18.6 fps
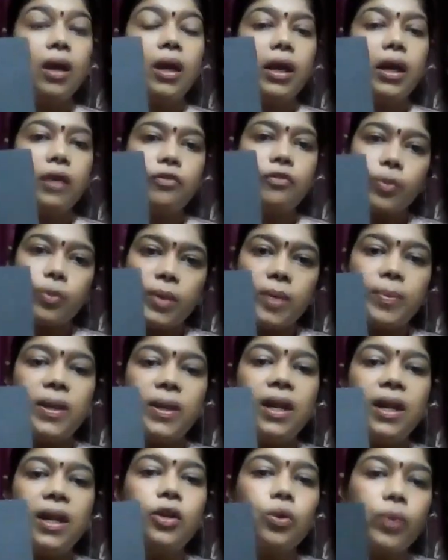If you people
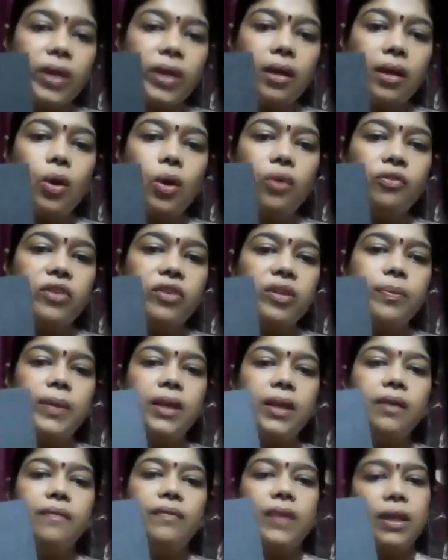are doing along with me,
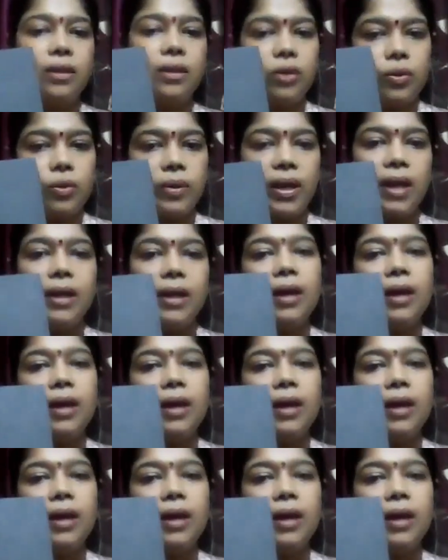then you can.